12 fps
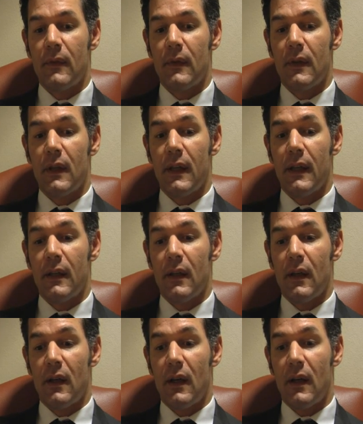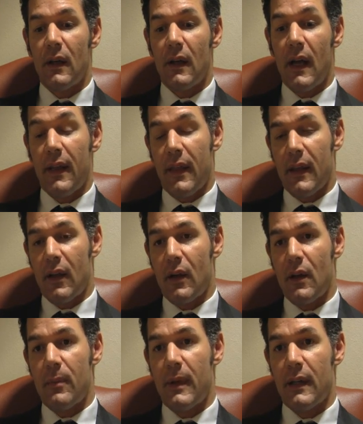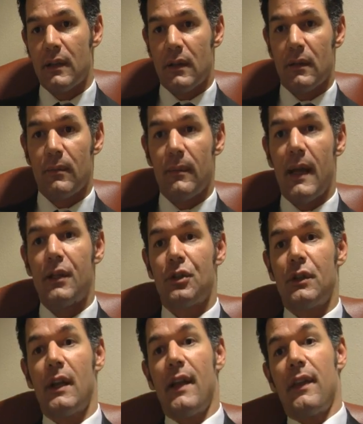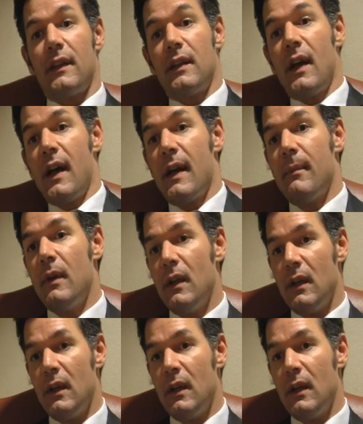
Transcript: they, I think, are the best measure at the time